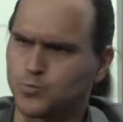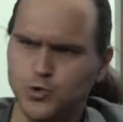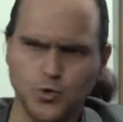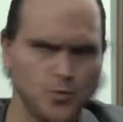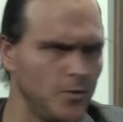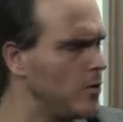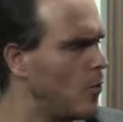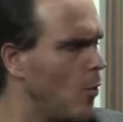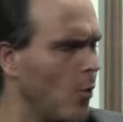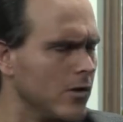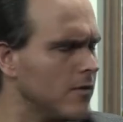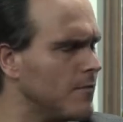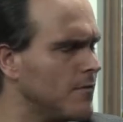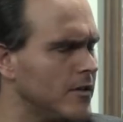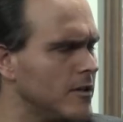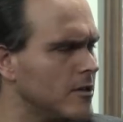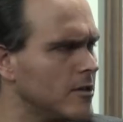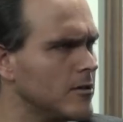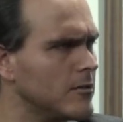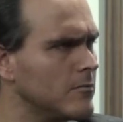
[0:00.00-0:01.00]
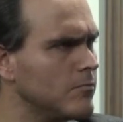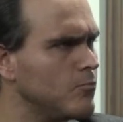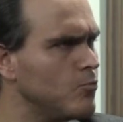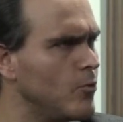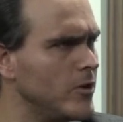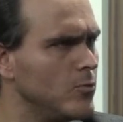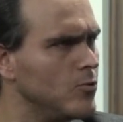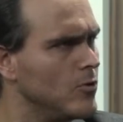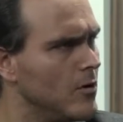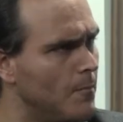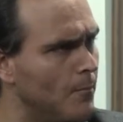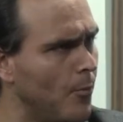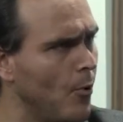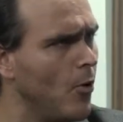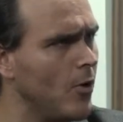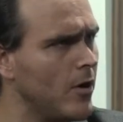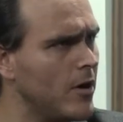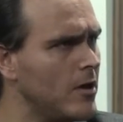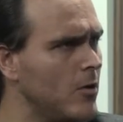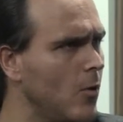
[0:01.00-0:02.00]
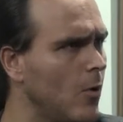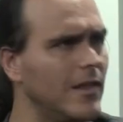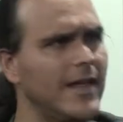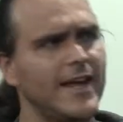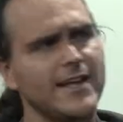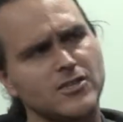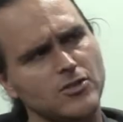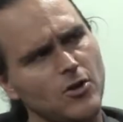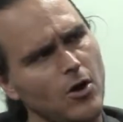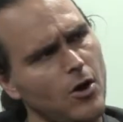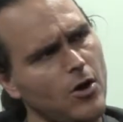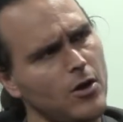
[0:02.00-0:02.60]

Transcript: doing all of this? When you were a boy or later on?